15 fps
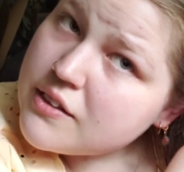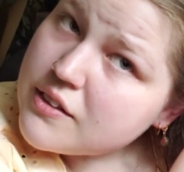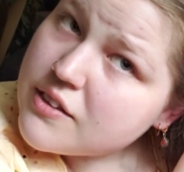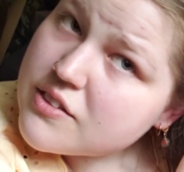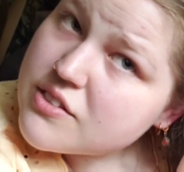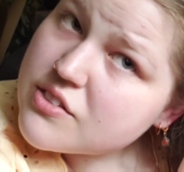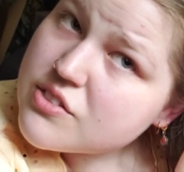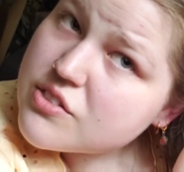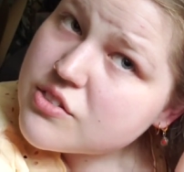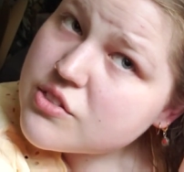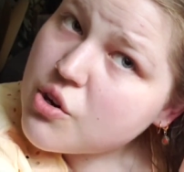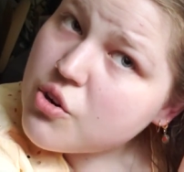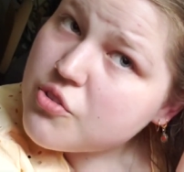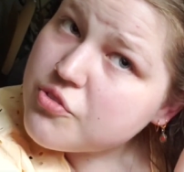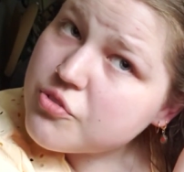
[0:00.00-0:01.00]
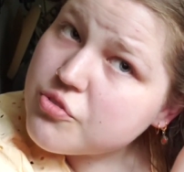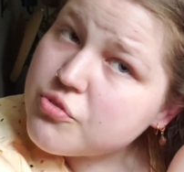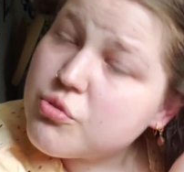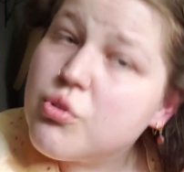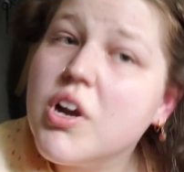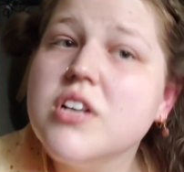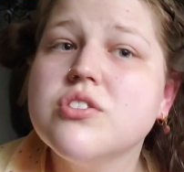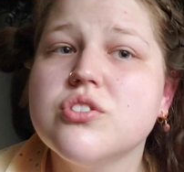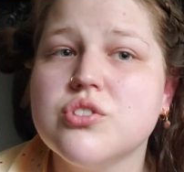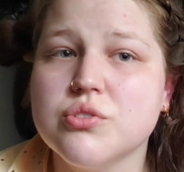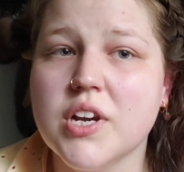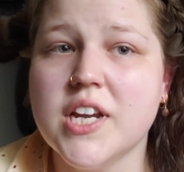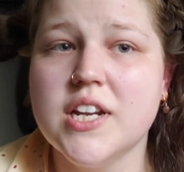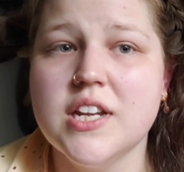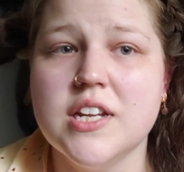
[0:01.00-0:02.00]
This is so
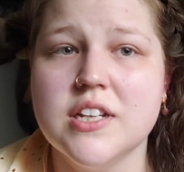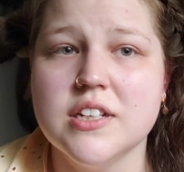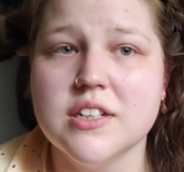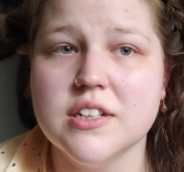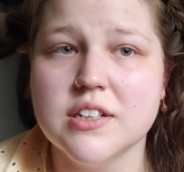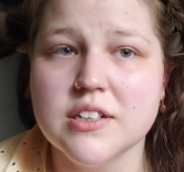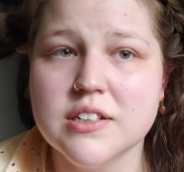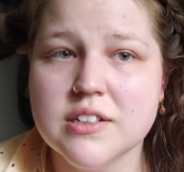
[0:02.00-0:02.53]
frustrating.